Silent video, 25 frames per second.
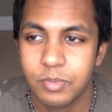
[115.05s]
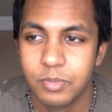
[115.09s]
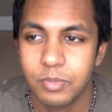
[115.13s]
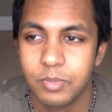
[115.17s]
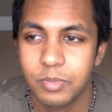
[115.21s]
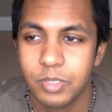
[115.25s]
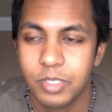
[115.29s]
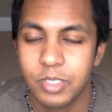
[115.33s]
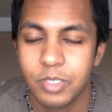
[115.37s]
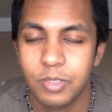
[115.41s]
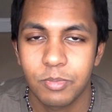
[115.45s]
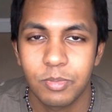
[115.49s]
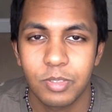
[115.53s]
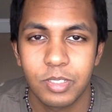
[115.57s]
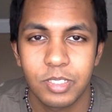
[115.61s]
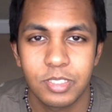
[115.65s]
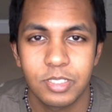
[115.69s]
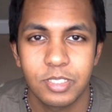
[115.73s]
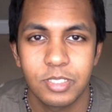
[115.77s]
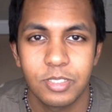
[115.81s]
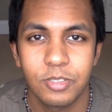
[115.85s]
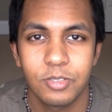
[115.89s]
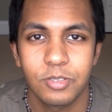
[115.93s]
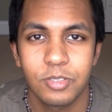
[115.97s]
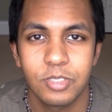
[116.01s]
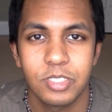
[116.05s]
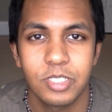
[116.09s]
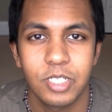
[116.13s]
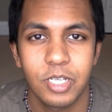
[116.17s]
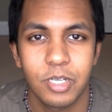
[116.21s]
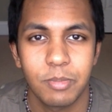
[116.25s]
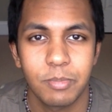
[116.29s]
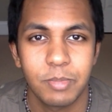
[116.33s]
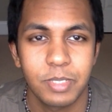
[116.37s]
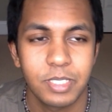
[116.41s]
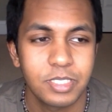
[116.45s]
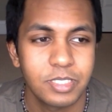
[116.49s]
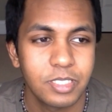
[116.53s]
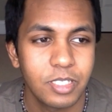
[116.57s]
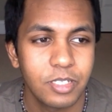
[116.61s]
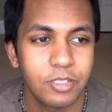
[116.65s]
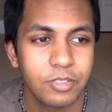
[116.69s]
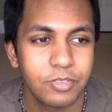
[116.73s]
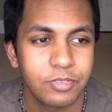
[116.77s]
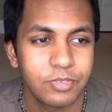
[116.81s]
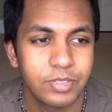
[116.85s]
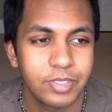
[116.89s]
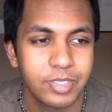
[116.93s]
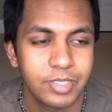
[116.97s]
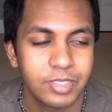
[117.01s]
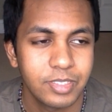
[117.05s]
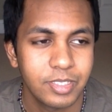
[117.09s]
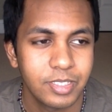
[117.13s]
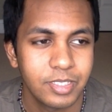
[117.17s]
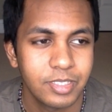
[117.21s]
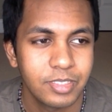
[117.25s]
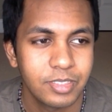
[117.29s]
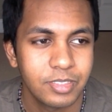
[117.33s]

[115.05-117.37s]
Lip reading: really want to share myself and